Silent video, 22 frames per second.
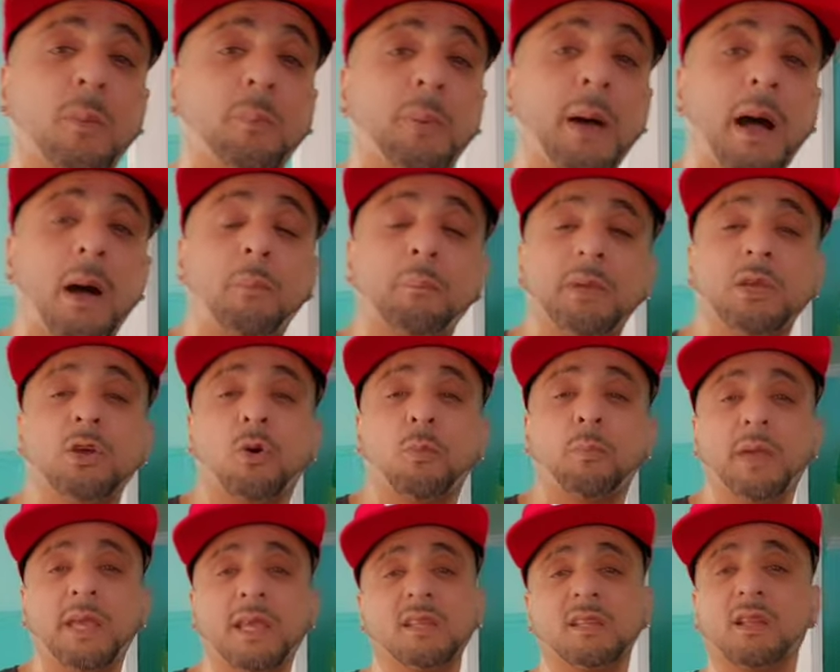about me or
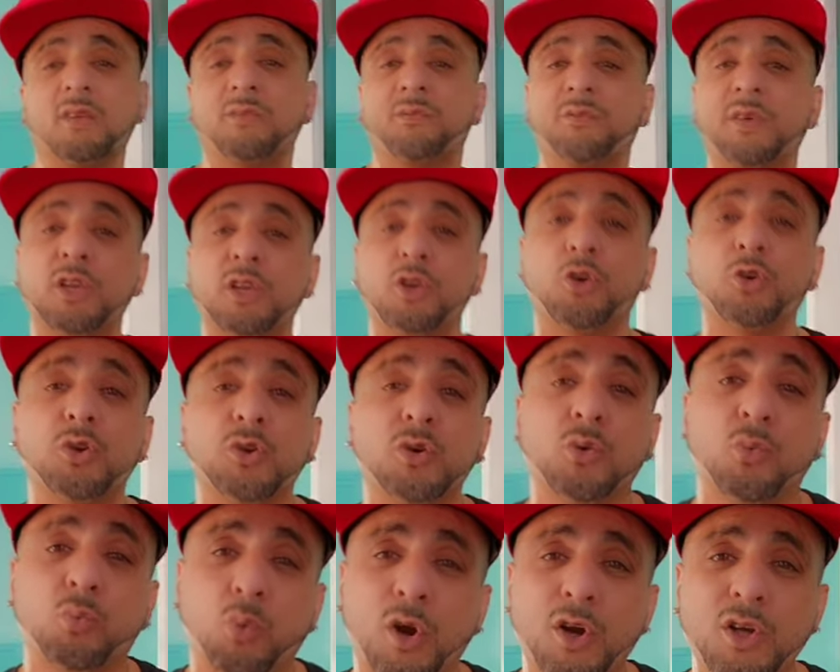making the video
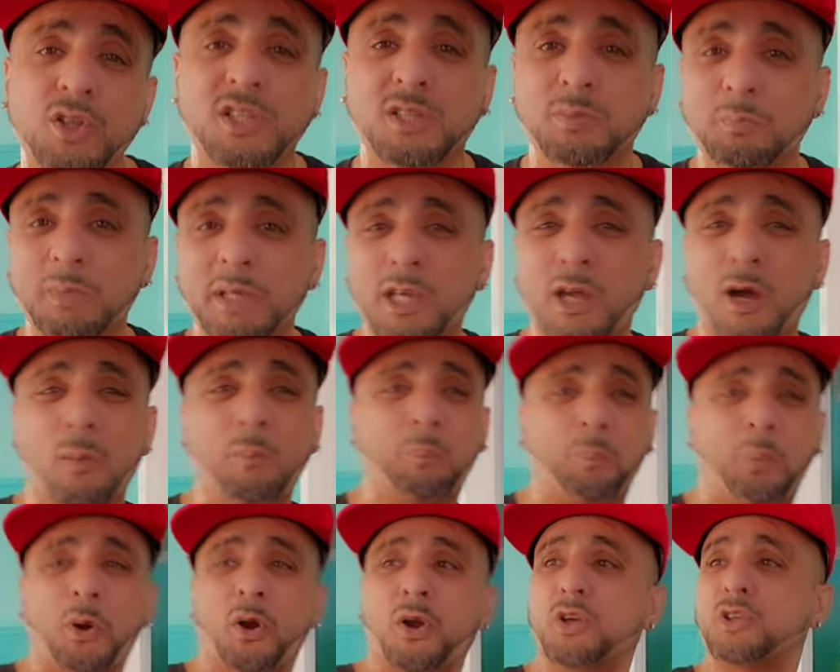look worse, me on
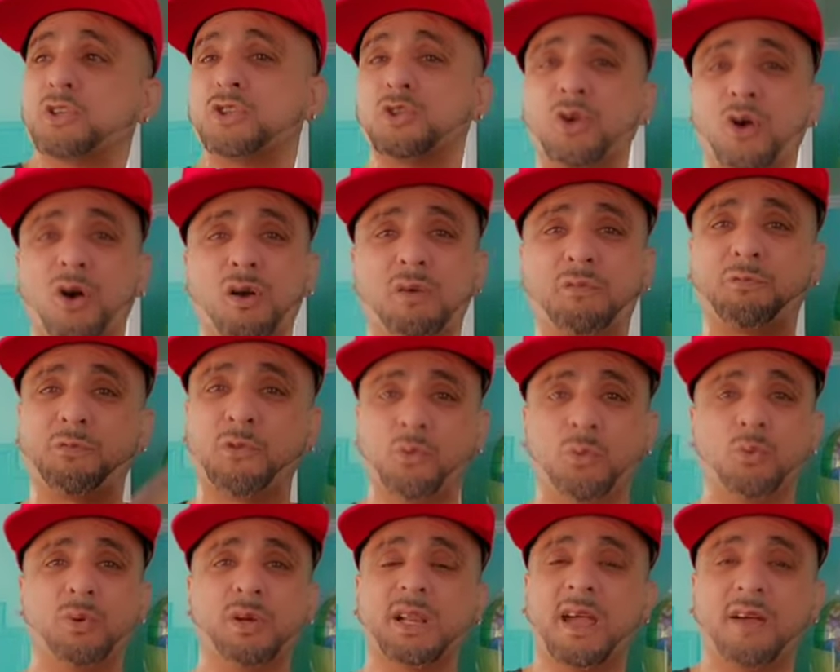perks, dog food,
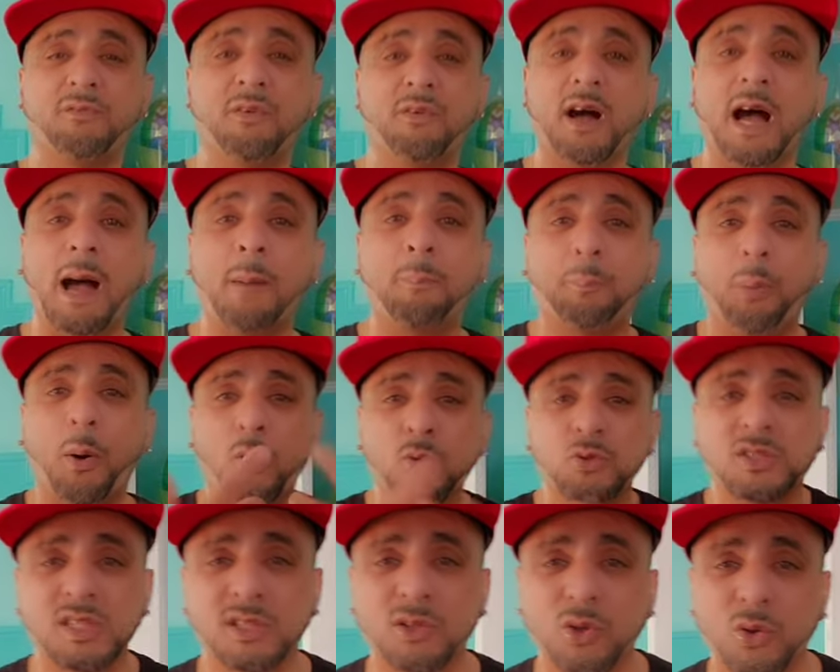whatever. I
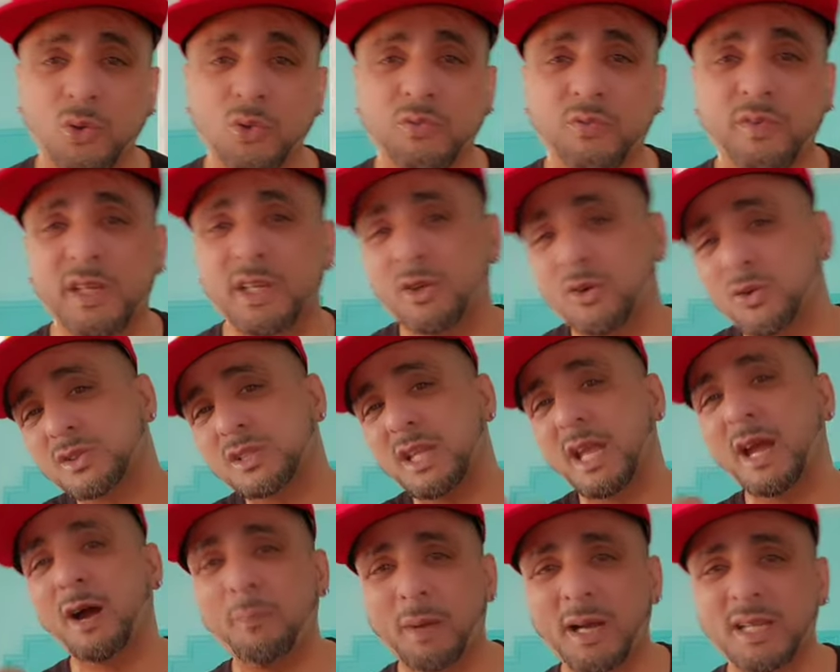posted those videos.
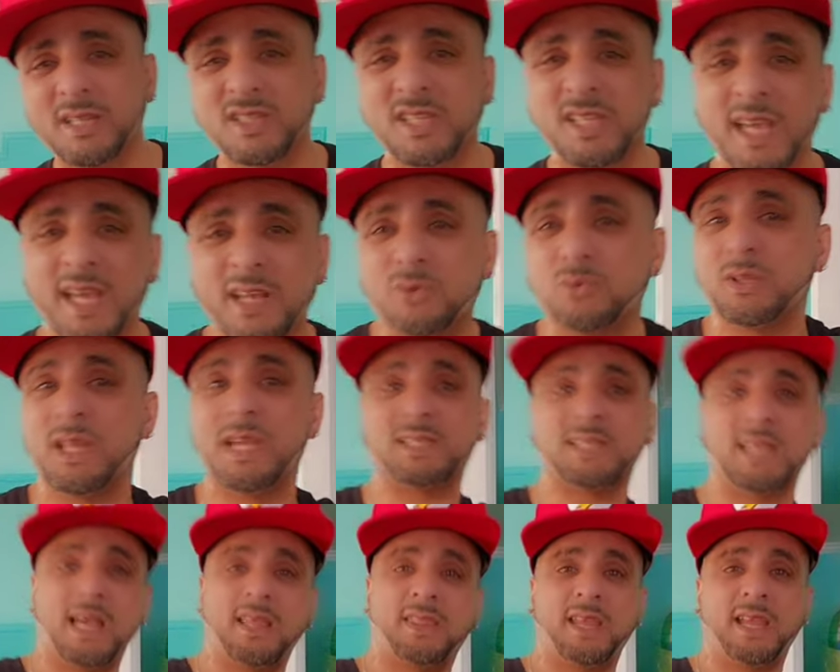They're on my channel. That's
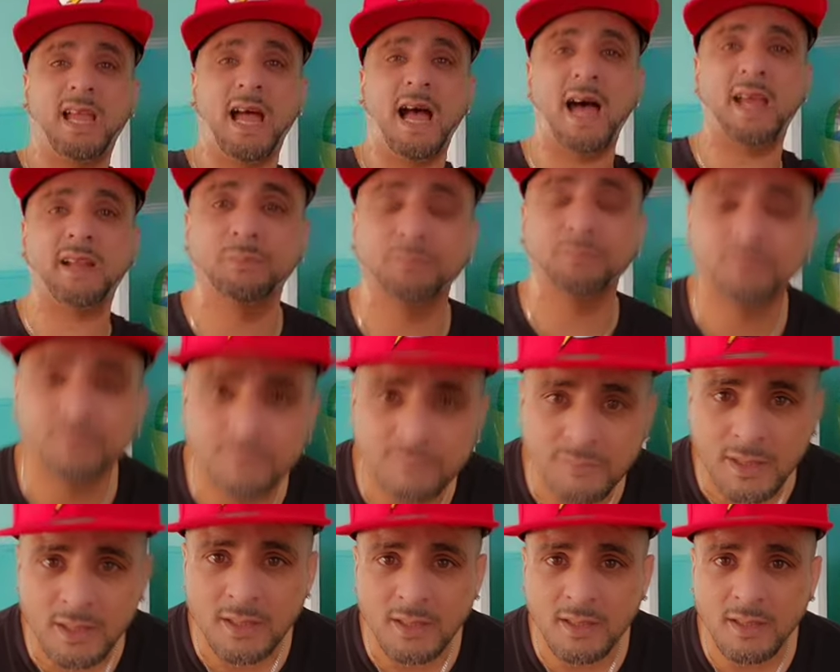how they got them.
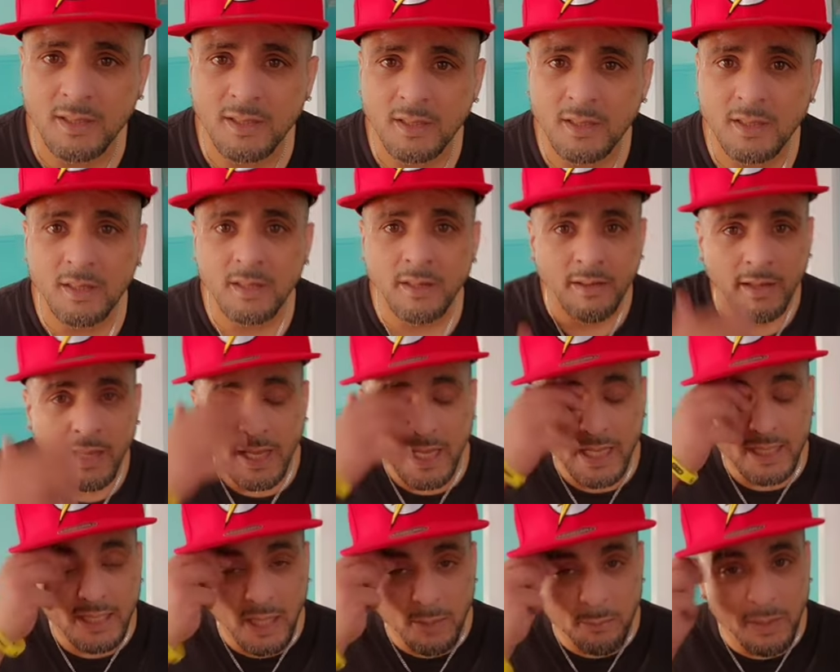
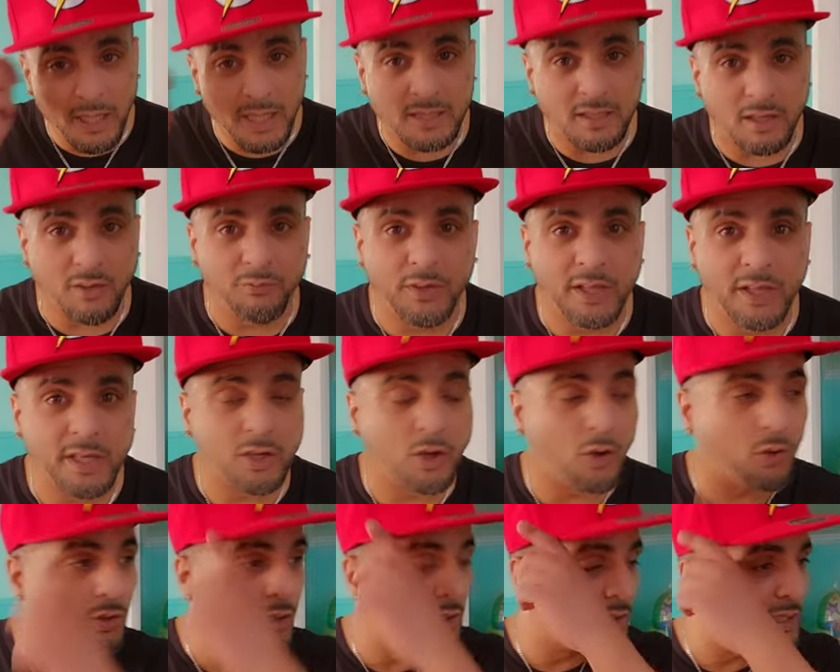And they made the
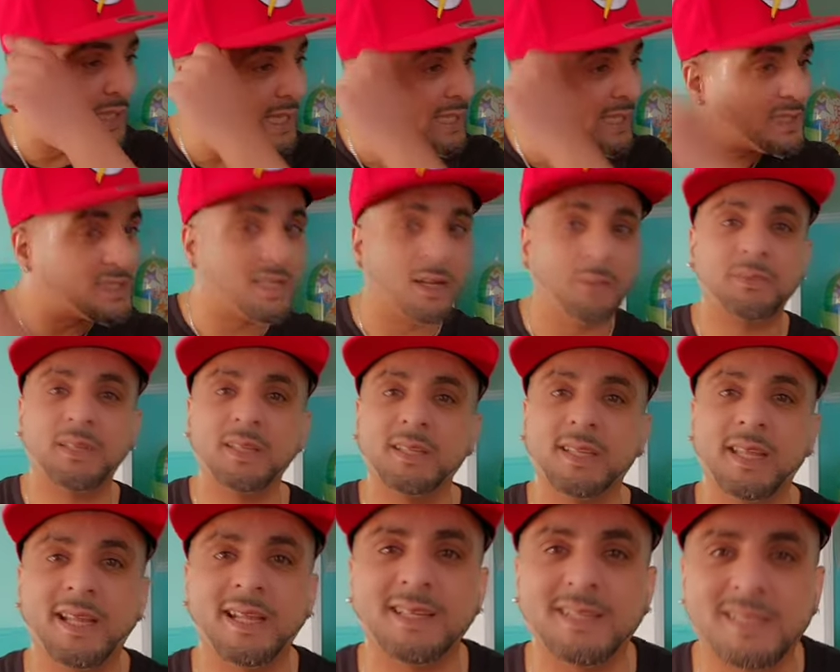video look like something
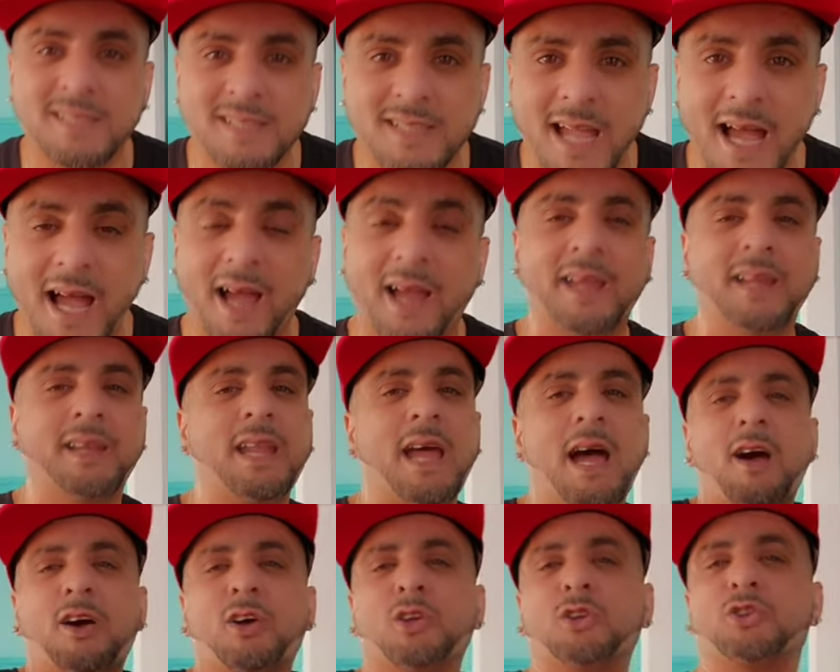that it's not. And
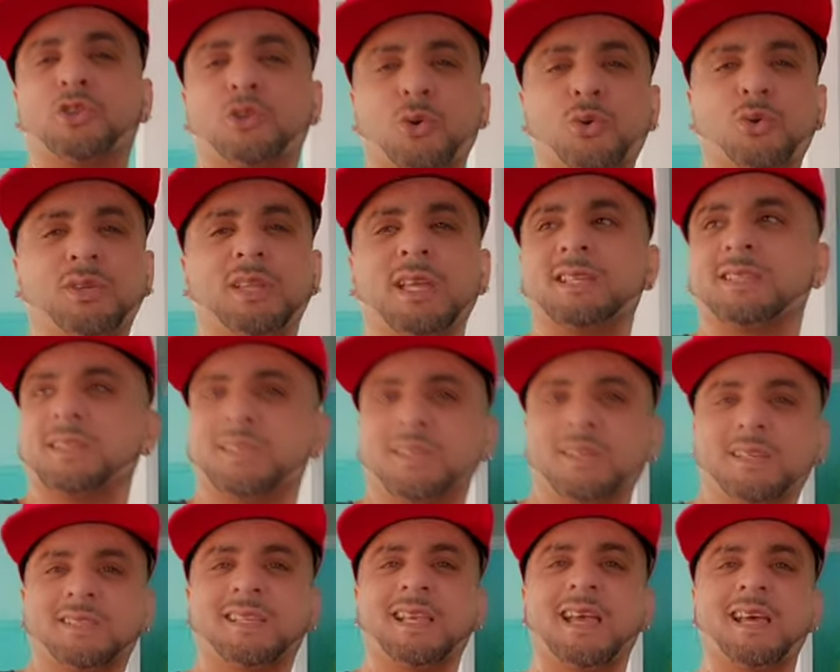now a dude that
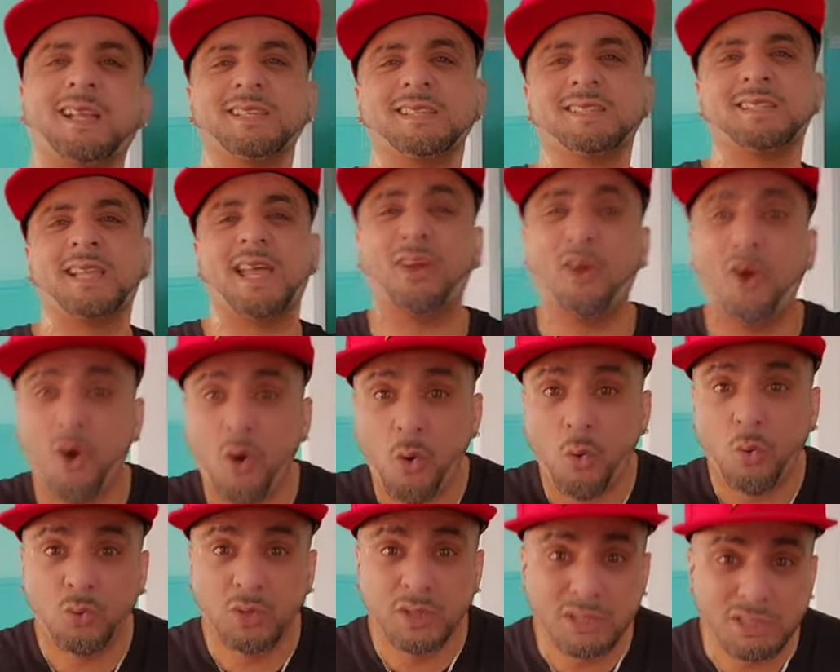looks at it is like,
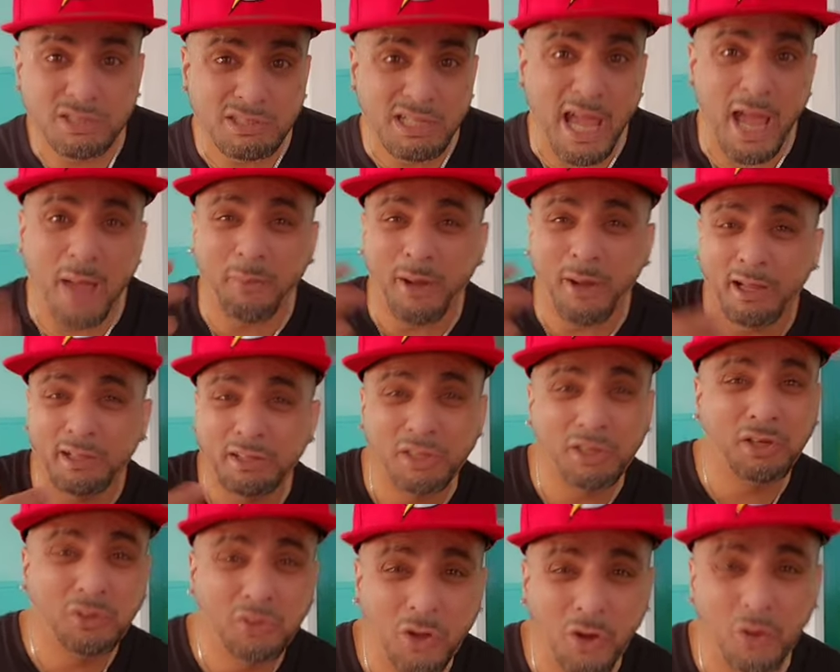holy snap, I
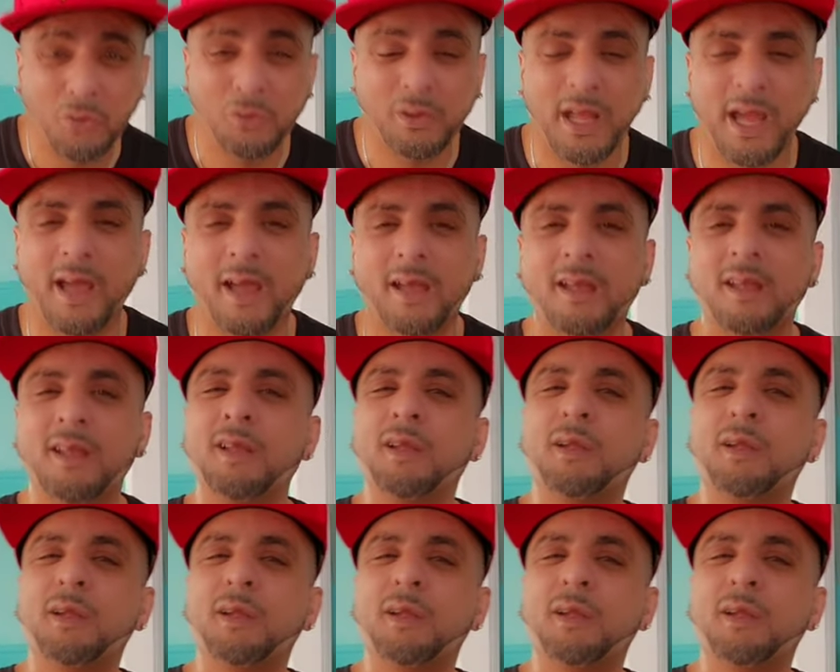didn't know that.